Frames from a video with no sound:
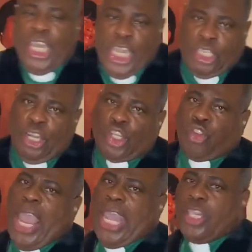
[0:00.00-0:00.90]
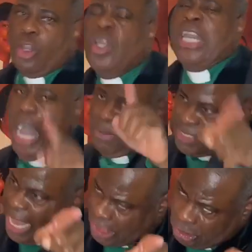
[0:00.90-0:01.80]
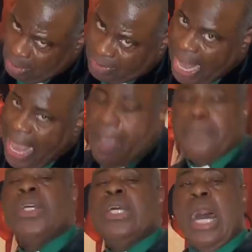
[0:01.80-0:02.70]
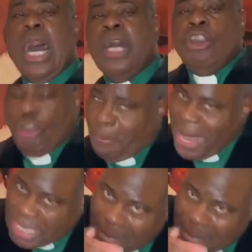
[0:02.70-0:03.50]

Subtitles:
He's going to train you, upset you sometime. Going to make